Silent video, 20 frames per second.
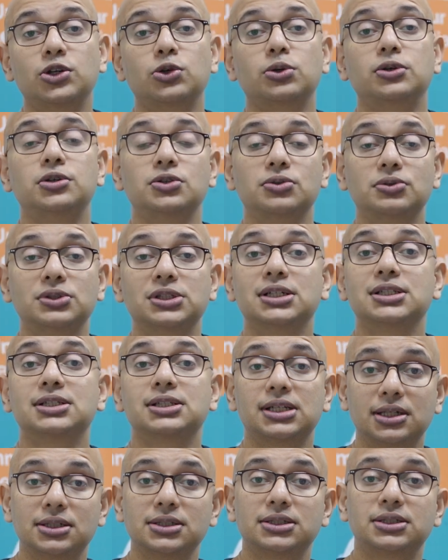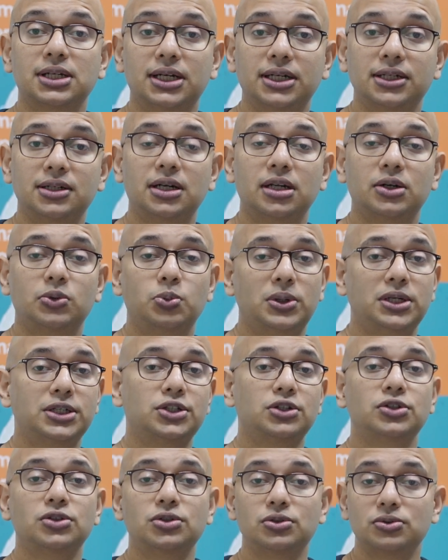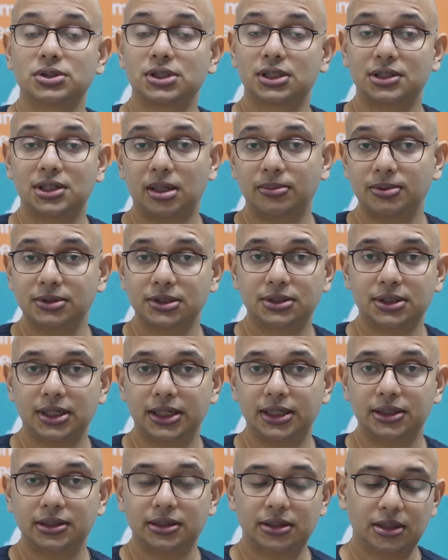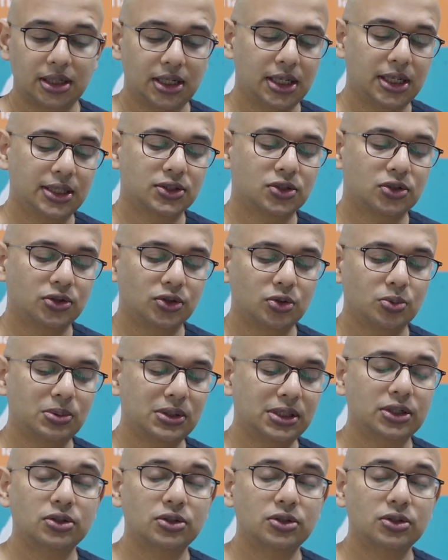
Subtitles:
do you use a single-sided and when do you use a double-sided? So you will